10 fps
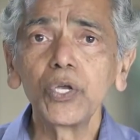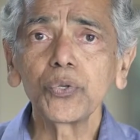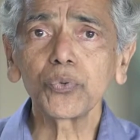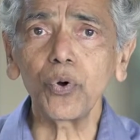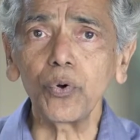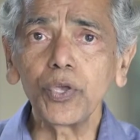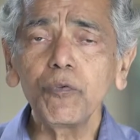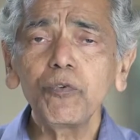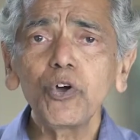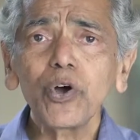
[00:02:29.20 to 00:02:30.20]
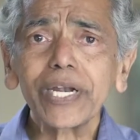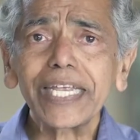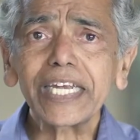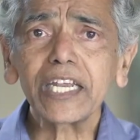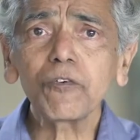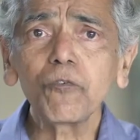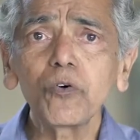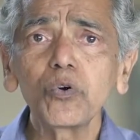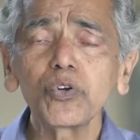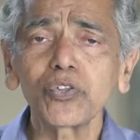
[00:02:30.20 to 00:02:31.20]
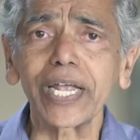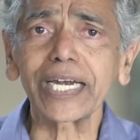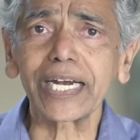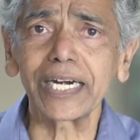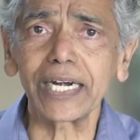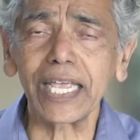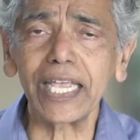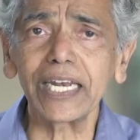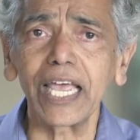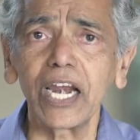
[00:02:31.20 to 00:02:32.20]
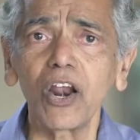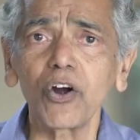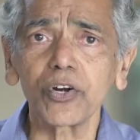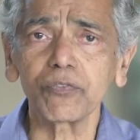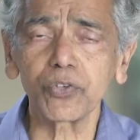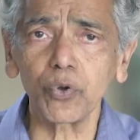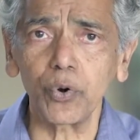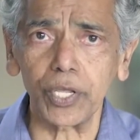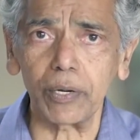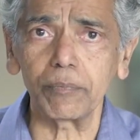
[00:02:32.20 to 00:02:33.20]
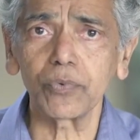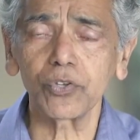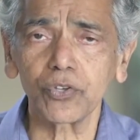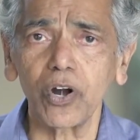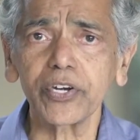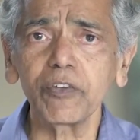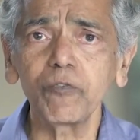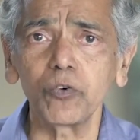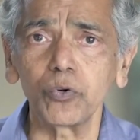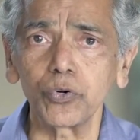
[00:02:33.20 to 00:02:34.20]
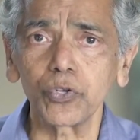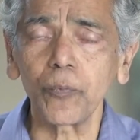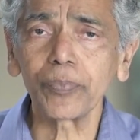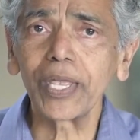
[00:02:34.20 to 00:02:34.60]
So if you are eating foods that contain a lot of sodium, salty foods,